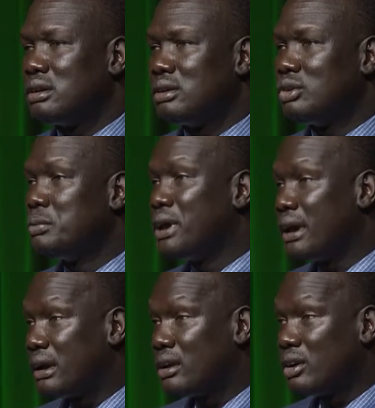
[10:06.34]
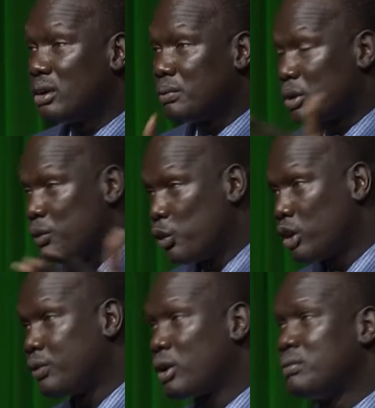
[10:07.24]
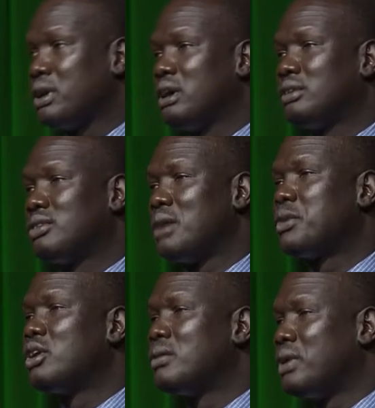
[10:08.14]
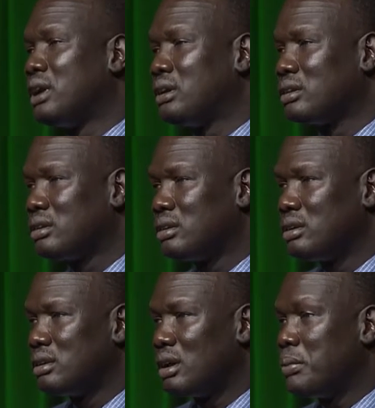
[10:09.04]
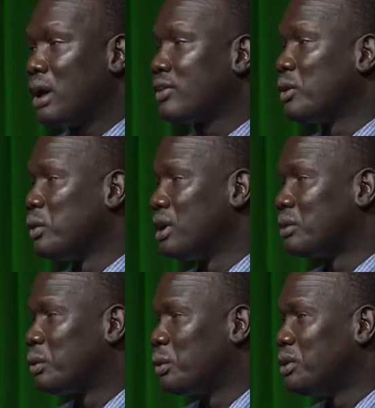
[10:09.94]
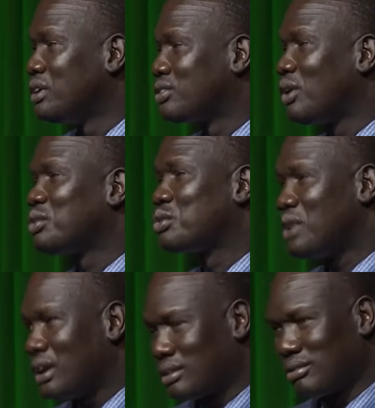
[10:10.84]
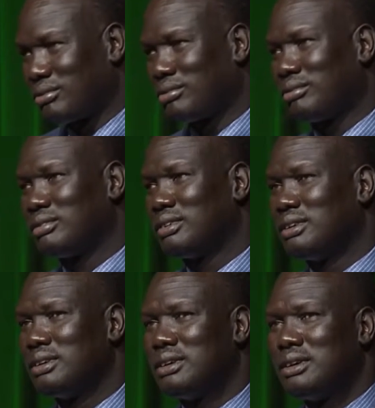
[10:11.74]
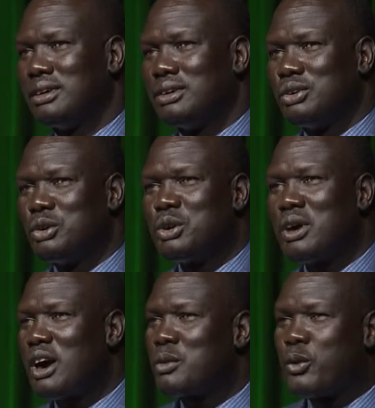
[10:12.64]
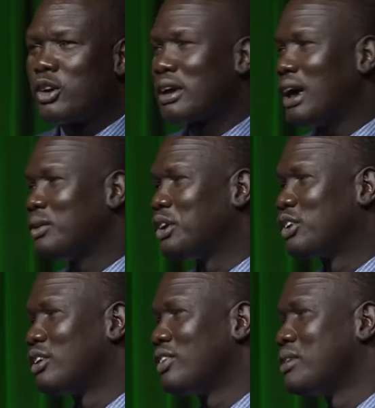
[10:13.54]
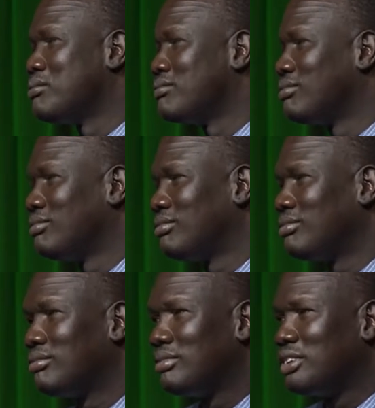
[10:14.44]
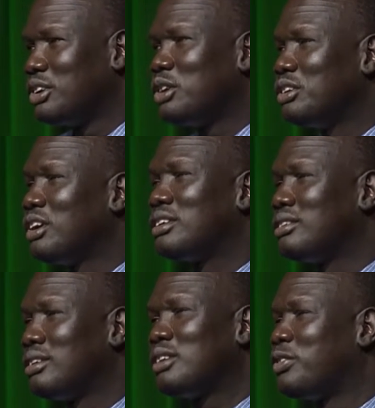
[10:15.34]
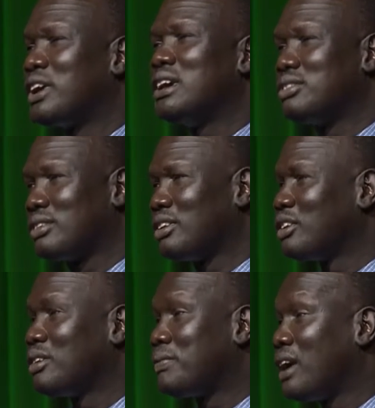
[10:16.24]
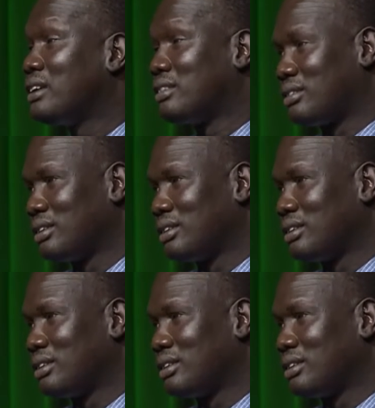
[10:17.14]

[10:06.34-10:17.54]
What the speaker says: You may heard a lot of report from the SERP globally about the world, including Southern Sudan. You know our four guys, we call them not friends, not the partners.